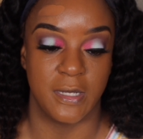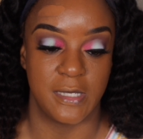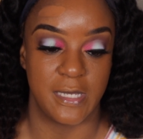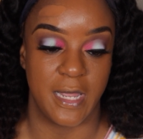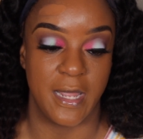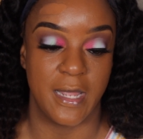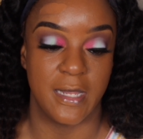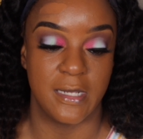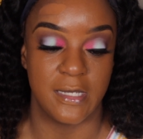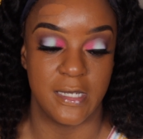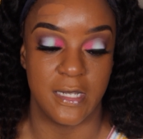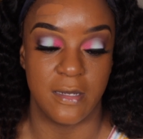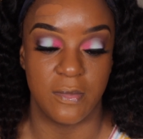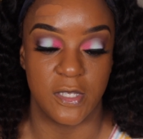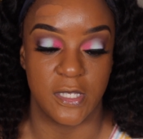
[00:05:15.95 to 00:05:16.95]
Tan
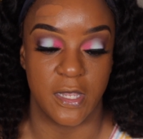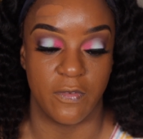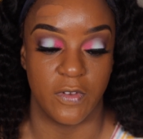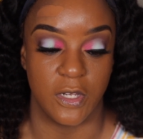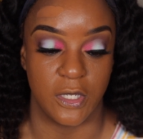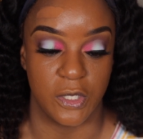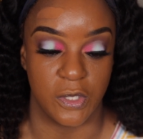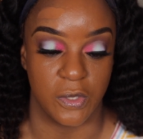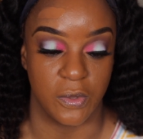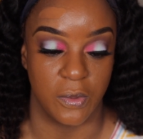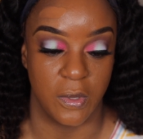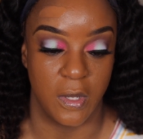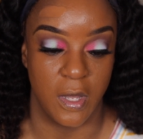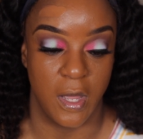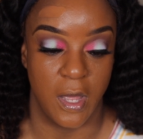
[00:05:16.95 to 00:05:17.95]
Deep 72.
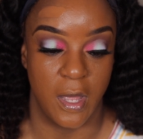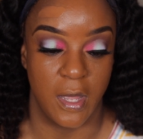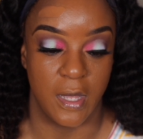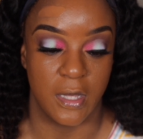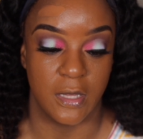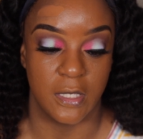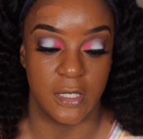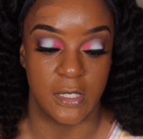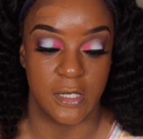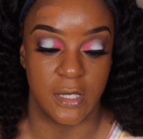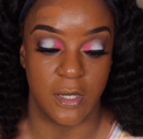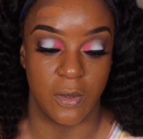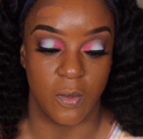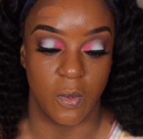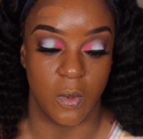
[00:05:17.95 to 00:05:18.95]
And let's
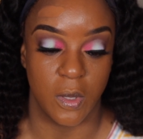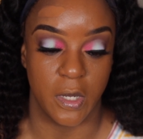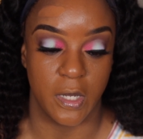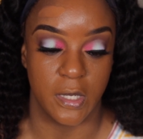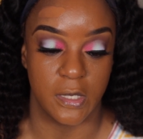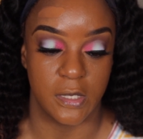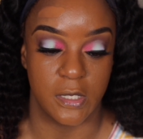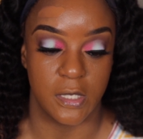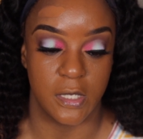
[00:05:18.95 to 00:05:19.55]
see what